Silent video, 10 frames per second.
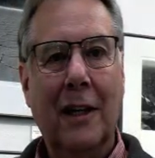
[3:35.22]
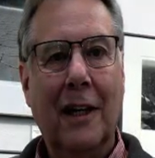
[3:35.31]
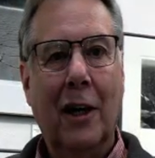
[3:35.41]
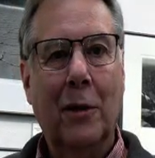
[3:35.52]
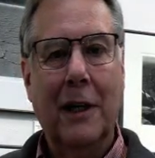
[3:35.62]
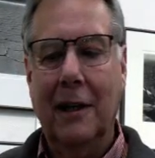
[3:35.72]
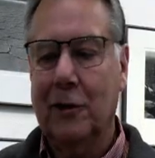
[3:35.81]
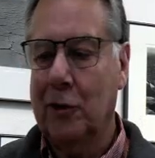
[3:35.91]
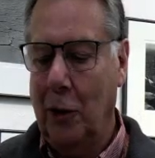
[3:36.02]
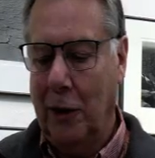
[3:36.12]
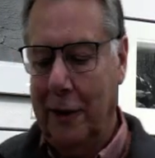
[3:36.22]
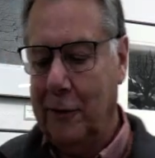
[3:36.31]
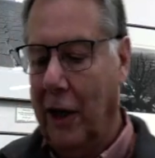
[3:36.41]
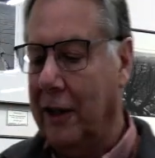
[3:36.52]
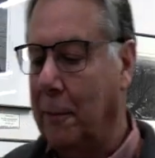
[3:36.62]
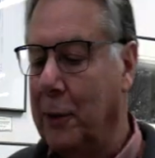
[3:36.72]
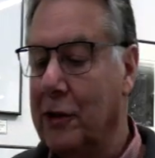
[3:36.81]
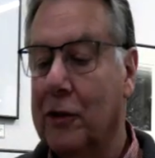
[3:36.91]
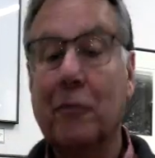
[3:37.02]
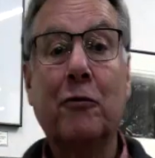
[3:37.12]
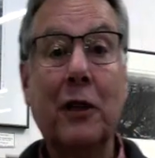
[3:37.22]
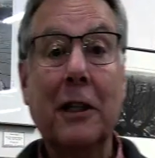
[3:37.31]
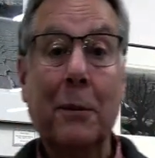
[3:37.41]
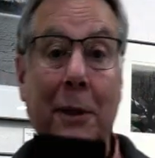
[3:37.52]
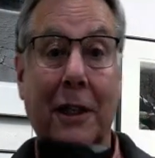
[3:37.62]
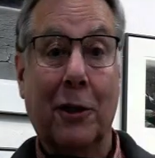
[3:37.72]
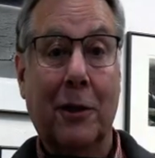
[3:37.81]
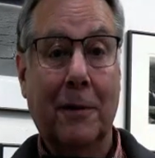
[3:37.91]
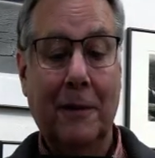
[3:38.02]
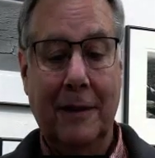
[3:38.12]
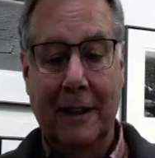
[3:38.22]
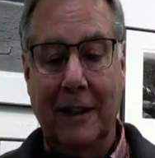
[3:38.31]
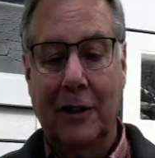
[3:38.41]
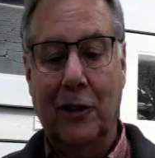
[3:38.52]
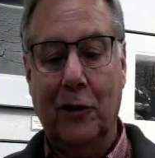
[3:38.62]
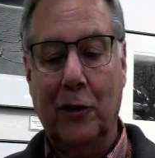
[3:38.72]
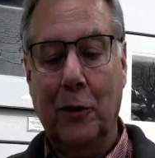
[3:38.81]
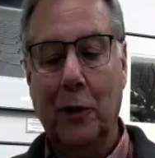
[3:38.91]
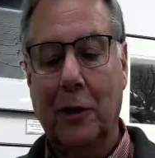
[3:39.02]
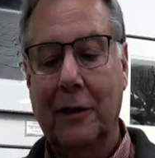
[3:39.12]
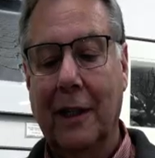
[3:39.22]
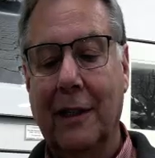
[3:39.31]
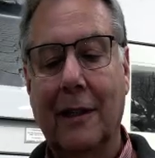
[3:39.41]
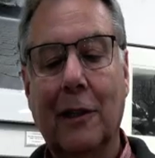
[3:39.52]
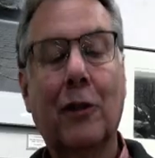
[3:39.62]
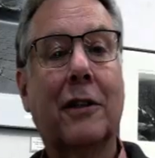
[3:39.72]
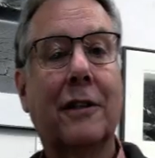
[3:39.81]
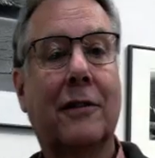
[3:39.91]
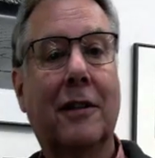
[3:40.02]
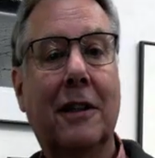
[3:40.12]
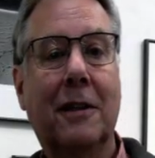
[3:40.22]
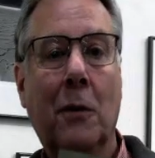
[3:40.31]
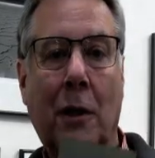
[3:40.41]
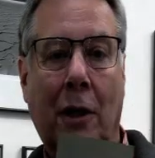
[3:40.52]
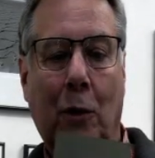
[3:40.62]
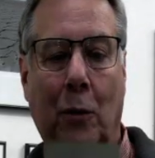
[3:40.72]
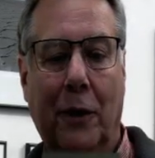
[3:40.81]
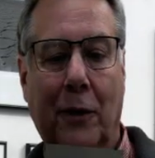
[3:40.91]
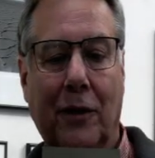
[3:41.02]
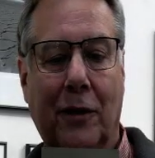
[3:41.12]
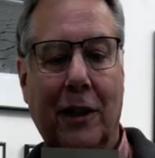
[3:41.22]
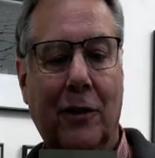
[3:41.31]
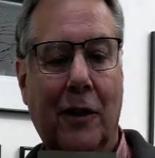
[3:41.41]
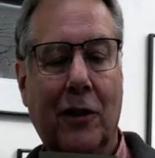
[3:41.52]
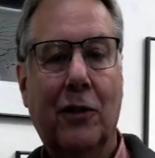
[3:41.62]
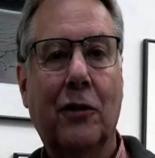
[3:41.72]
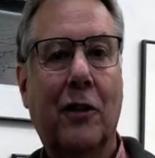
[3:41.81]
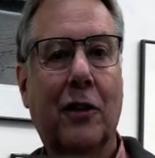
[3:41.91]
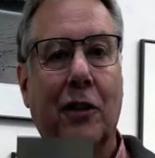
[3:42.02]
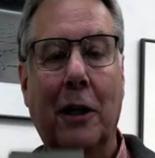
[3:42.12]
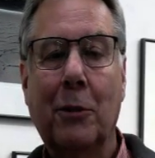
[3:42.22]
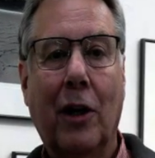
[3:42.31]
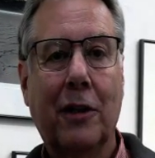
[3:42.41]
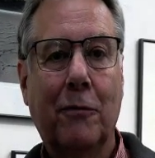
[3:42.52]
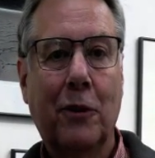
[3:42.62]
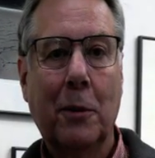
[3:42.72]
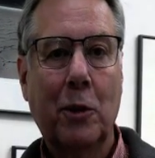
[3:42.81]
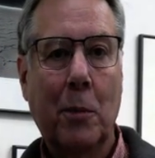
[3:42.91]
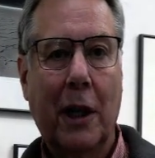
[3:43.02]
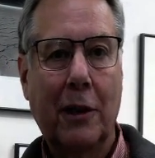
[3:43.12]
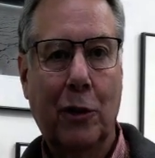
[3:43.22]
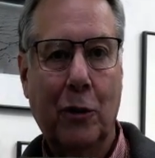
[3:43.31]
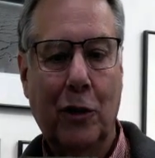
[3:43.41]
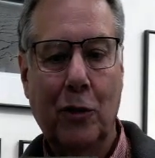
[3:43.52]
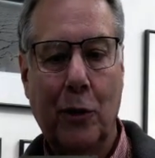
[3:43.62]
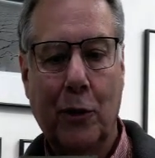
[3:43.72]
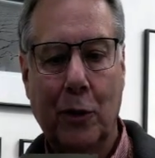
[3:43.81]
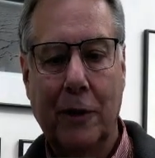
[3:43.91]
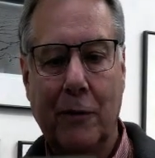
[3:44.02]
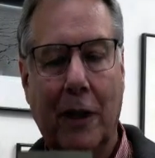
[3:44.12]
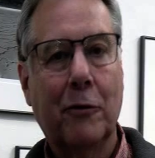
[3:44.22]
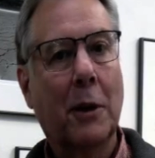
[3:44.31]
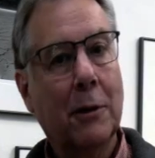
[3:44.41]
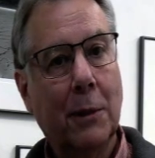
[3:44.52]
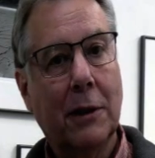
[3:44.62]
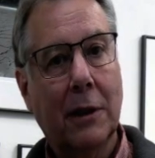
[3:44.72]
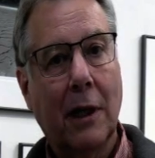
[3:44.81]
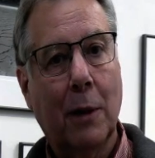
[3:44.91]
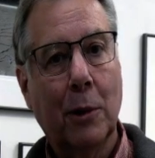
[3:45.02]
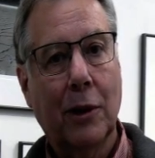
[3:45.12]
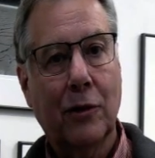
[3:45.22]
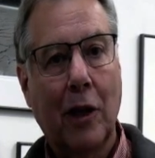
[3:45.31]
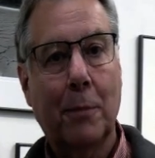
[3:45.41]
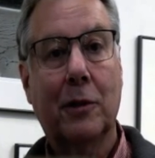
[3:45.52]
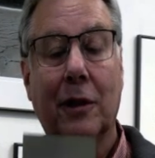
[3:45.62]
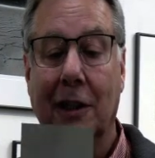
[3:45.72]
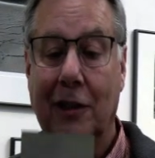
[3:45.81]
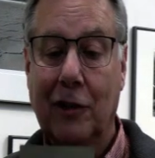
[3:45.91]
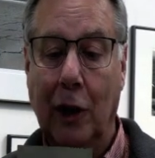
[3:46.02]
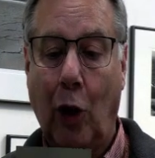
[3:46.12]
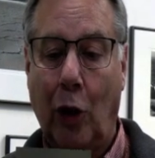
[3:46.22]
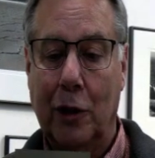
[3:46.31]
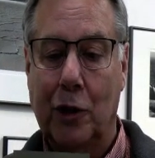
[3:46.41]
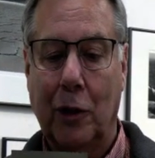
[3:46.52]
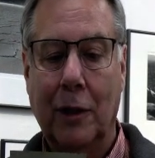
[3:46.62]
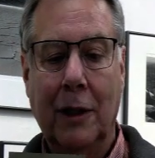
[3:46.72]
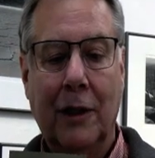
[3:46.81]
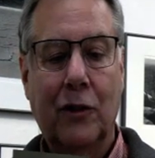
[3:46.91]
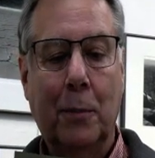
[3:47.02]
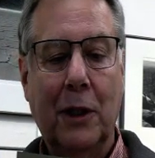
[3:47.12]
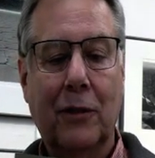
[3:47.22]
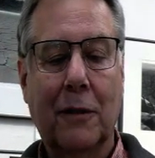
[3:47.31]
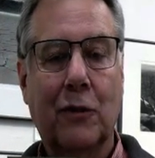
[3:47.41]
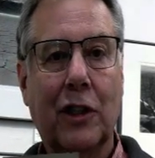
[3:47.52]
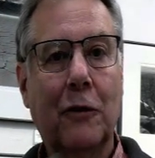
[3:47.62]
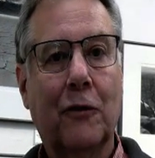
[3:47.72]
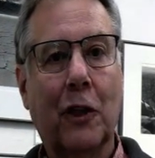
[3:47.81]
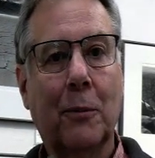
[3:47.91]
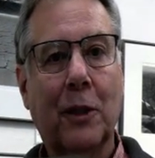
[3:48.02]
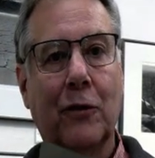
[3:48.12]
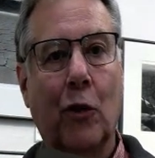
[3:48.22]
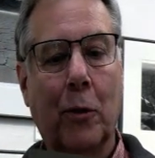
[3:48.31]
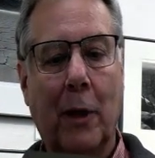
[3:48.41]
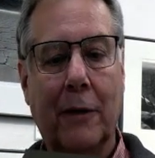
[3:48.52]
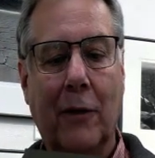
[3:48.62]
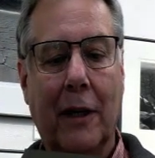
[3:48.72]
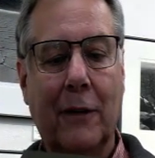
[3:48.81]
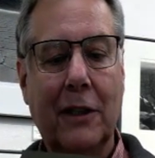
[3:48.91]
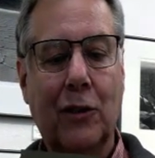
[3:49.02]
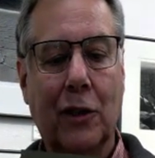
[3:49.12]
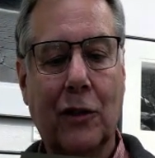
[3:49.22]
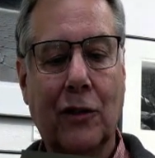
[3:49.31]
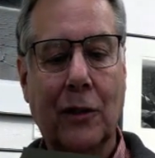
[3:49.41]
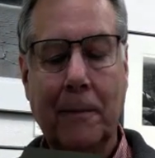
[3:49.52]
Okay, so I've got a piece of film here, just so you can take a look and see what this is. This is the same kind of film you might use in your 35mm camera, except it's larger. It's a piece of sheet film, it's 4x5 inches.